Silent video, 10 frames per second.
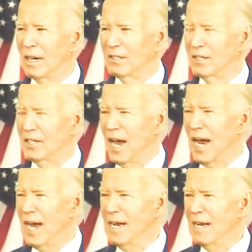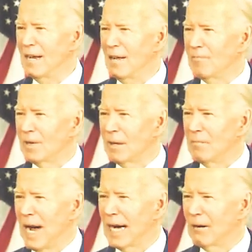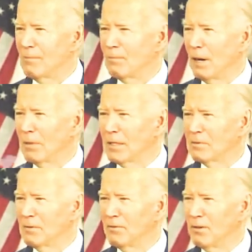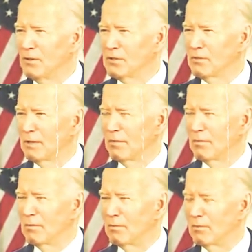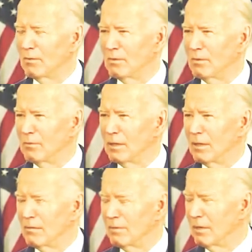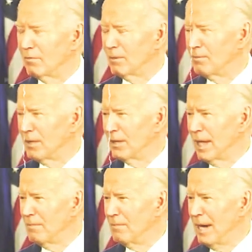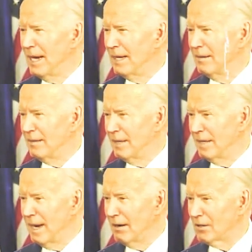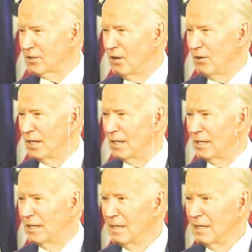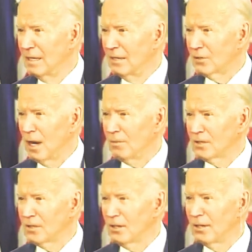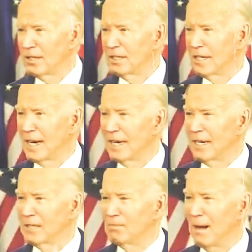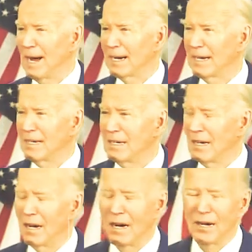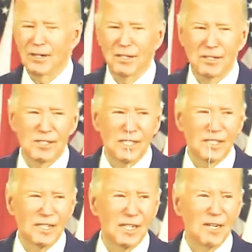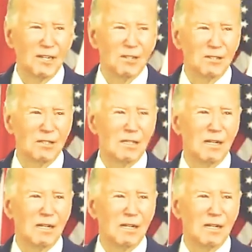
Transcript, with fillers: And today, MAGA Republicans refuse to repeal that ban in Arizona. Trump was literally taking us back 160 years.